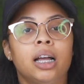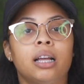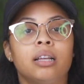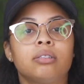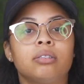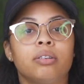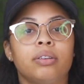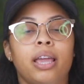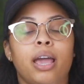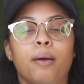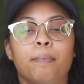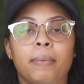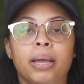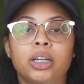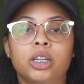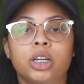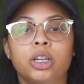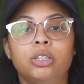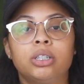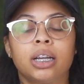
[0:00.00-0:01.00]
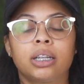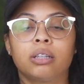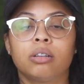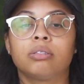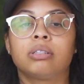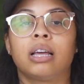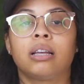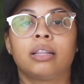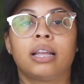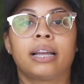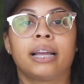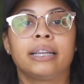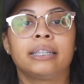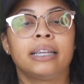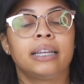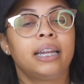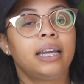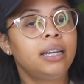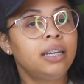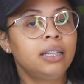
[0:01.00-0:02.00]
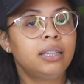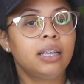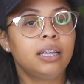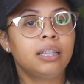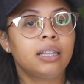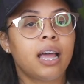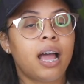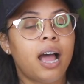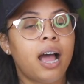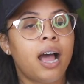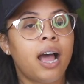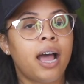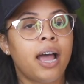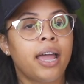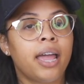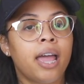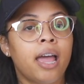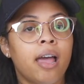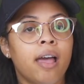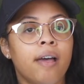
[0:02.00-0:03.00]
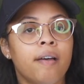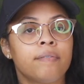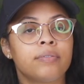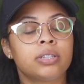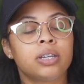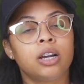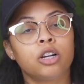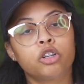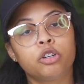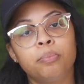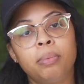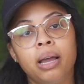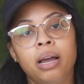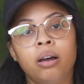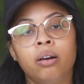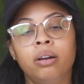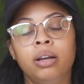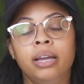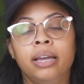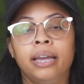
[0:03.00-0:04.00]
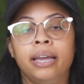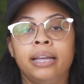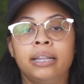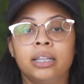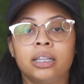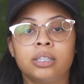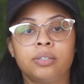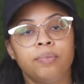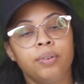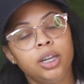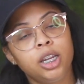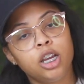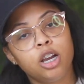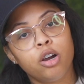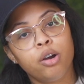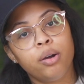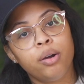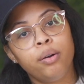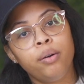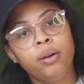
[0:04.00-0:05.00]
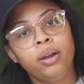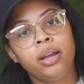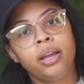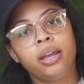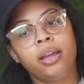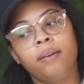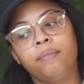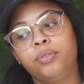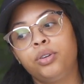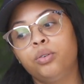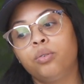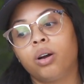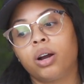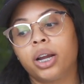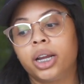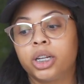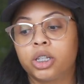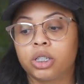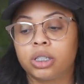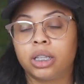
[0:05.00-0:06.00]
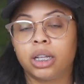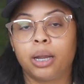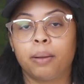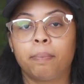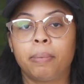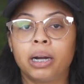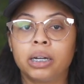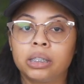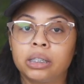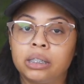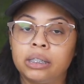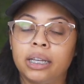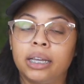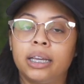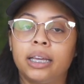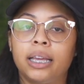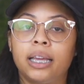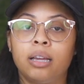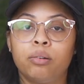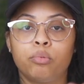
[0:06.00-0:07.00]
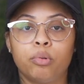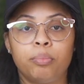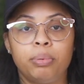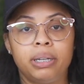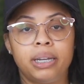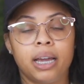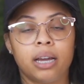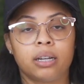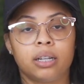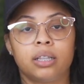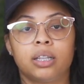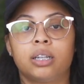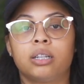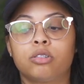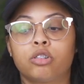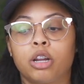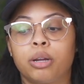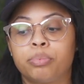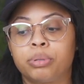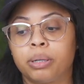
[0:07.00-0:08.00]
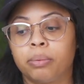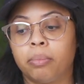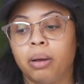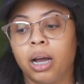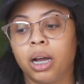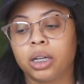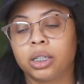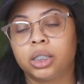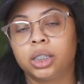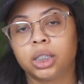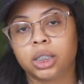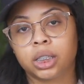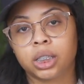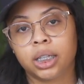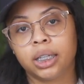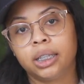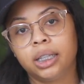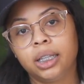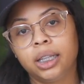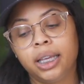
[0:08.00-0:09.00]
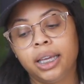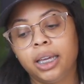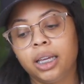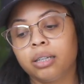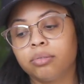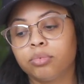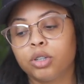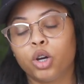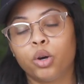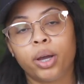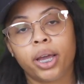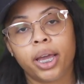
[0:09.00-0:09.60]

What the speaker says: So yeah, make sure you check those out. Like I said, anything that I have talked about in this video, if you are interested in purchasing, it will be down in the description box. Just click the link. Go